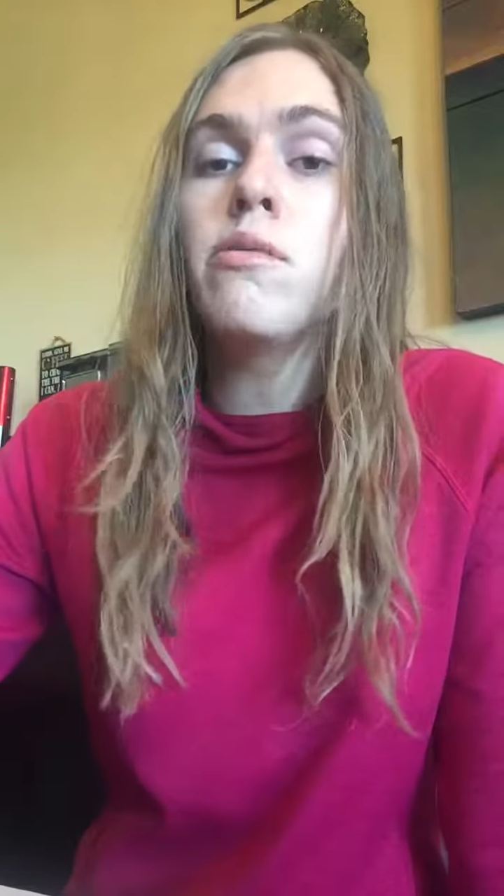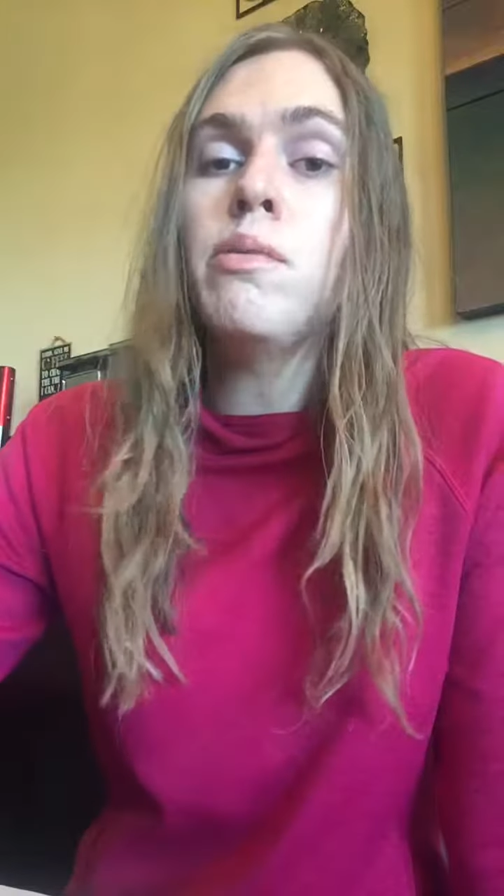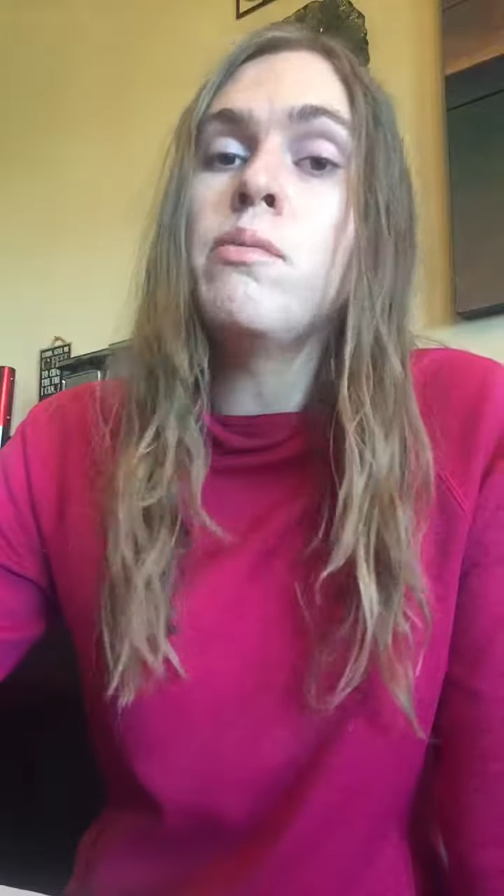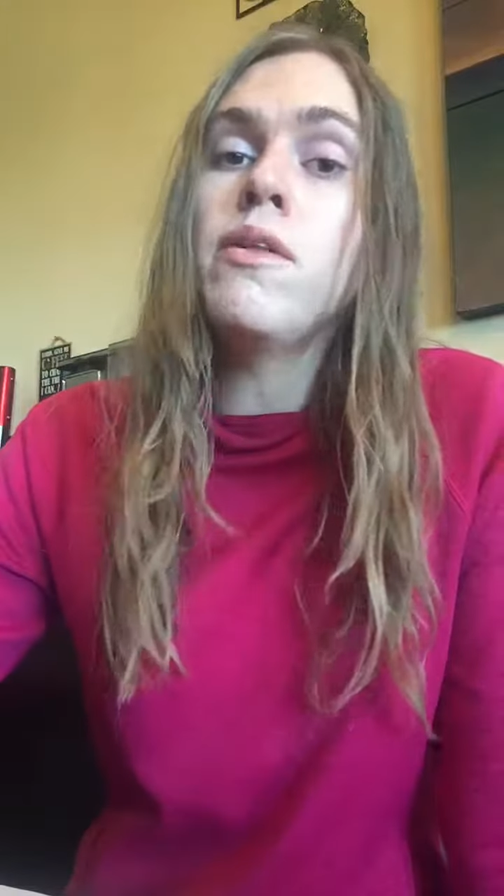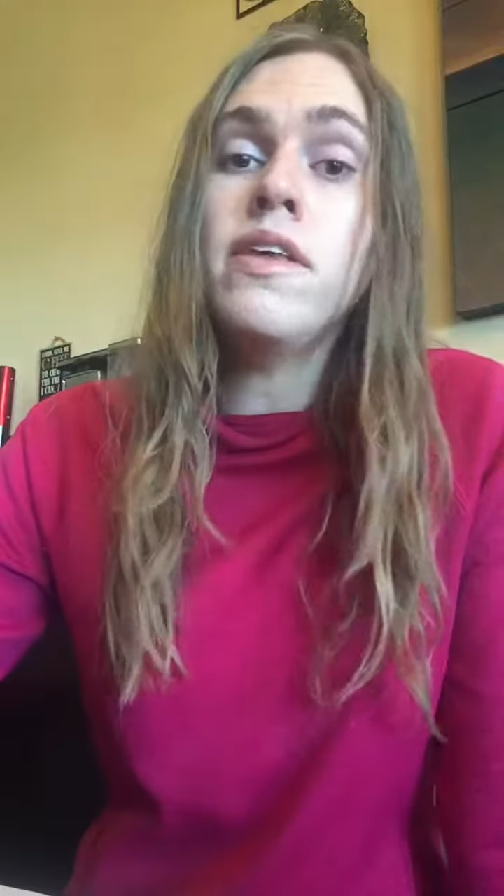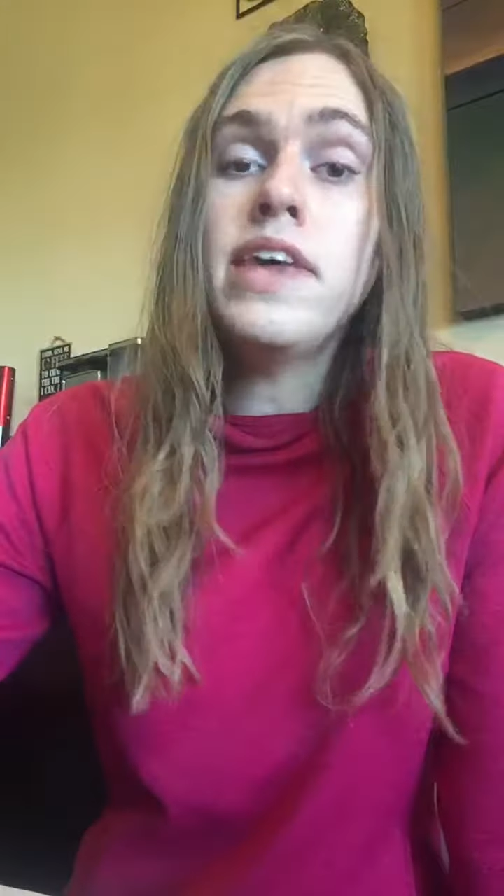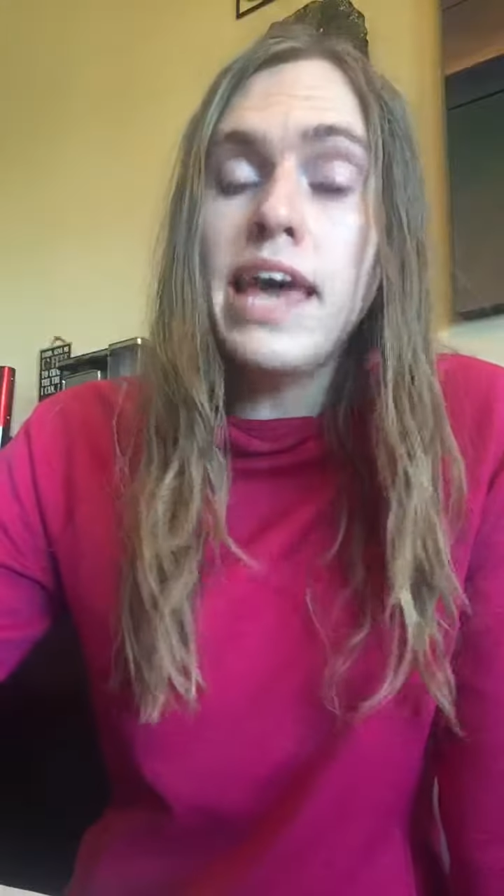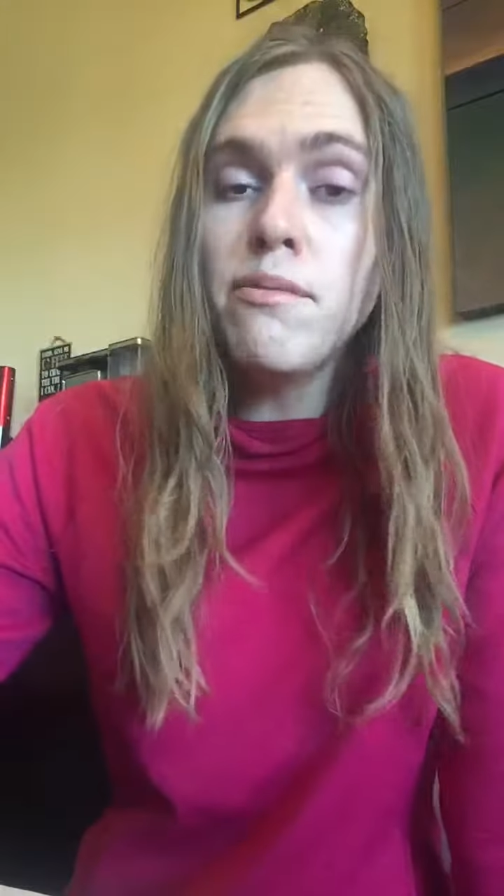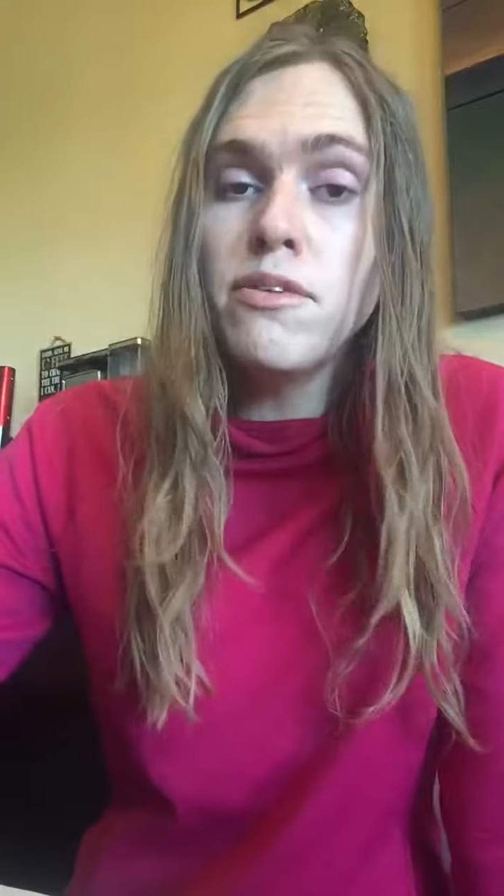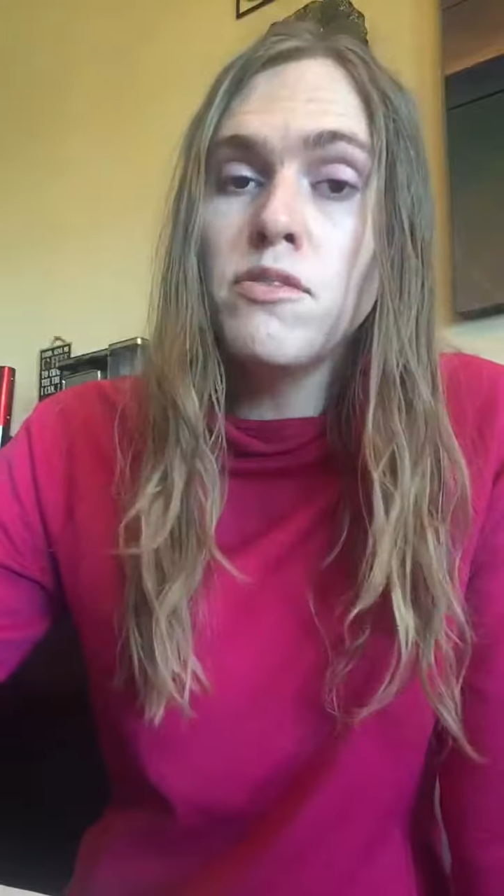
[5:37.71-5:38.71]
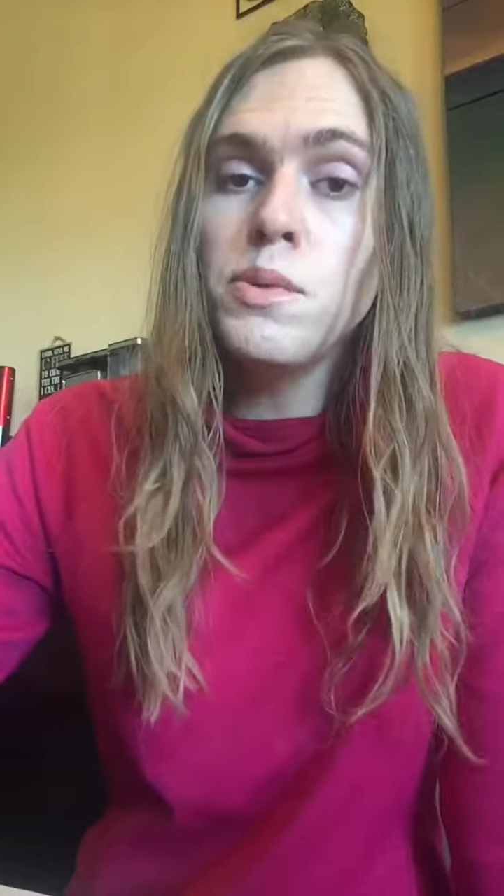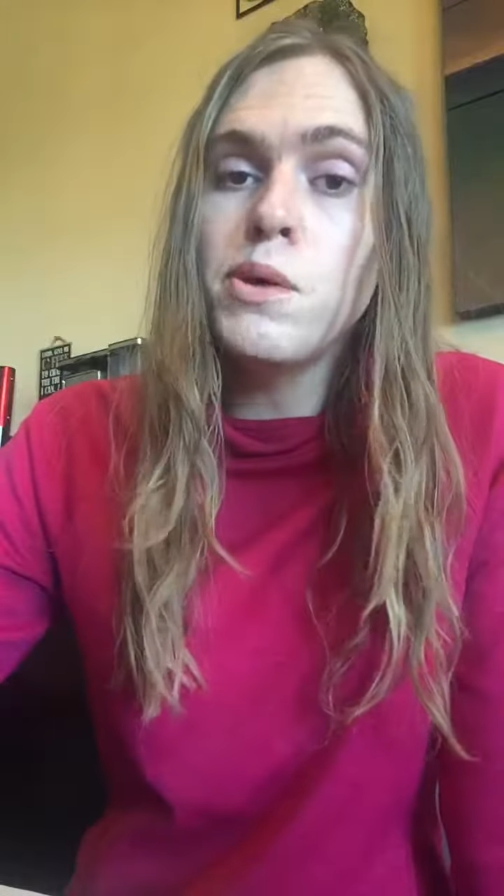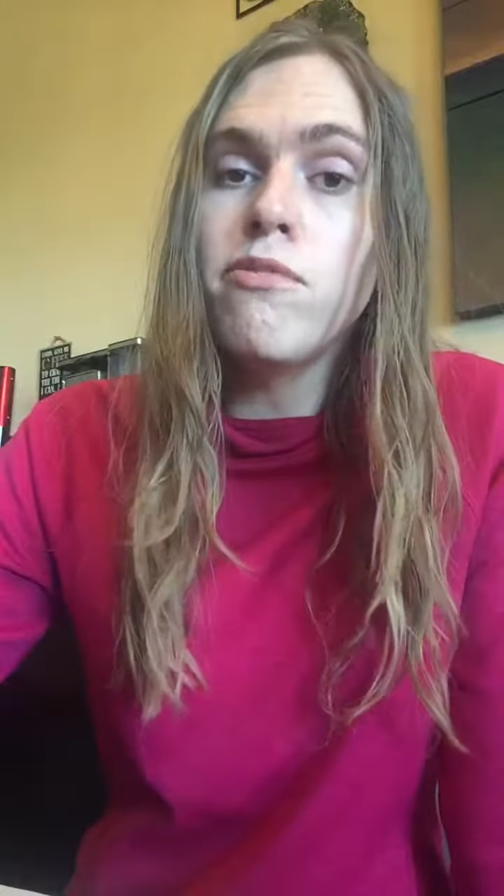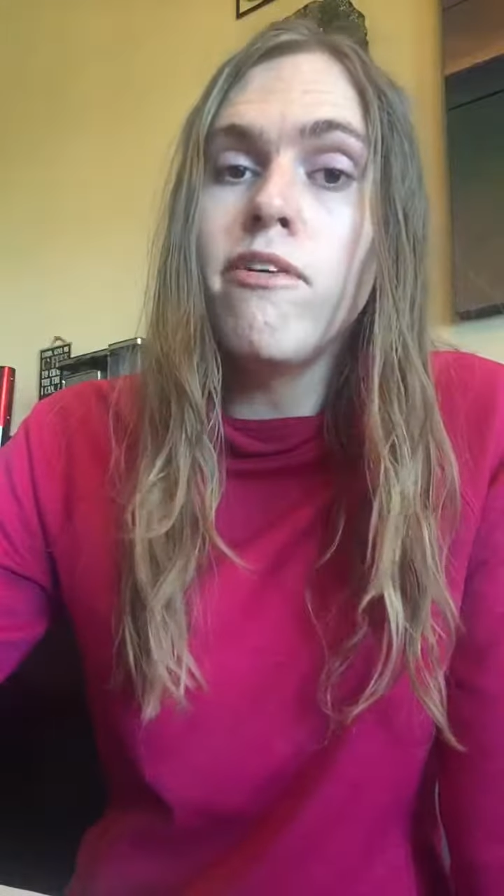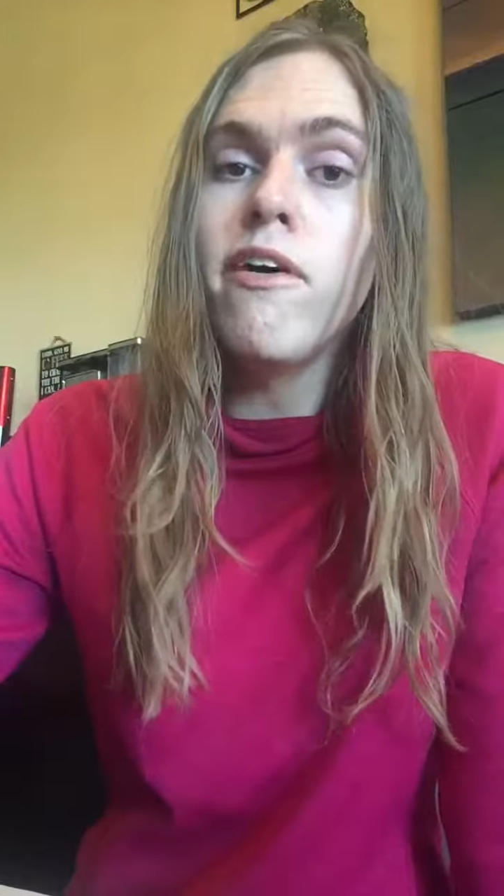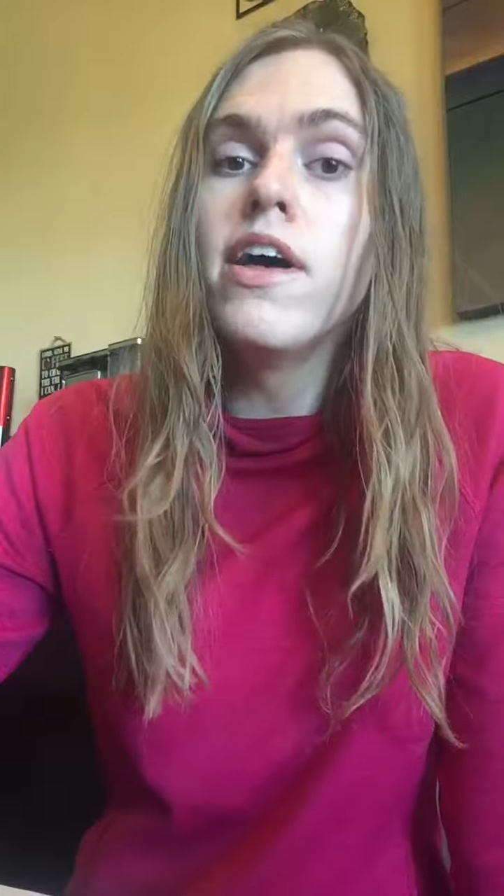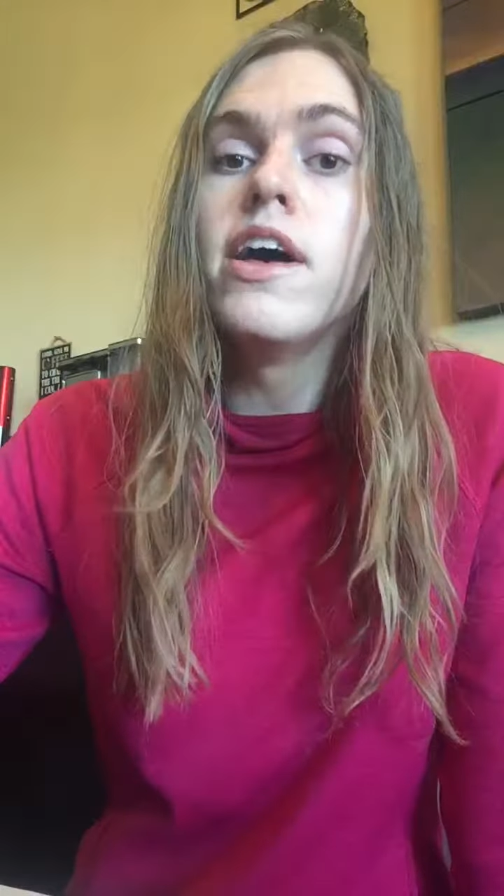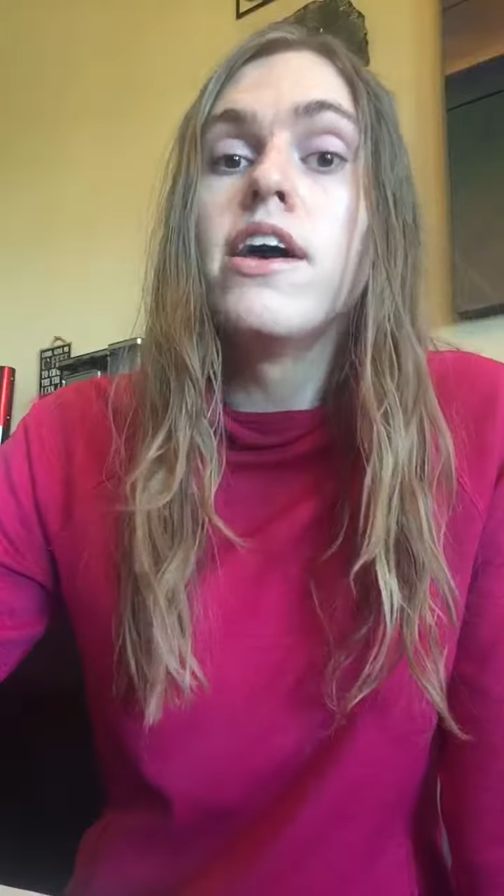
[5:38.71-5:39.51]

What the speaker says: people in the games as beautiful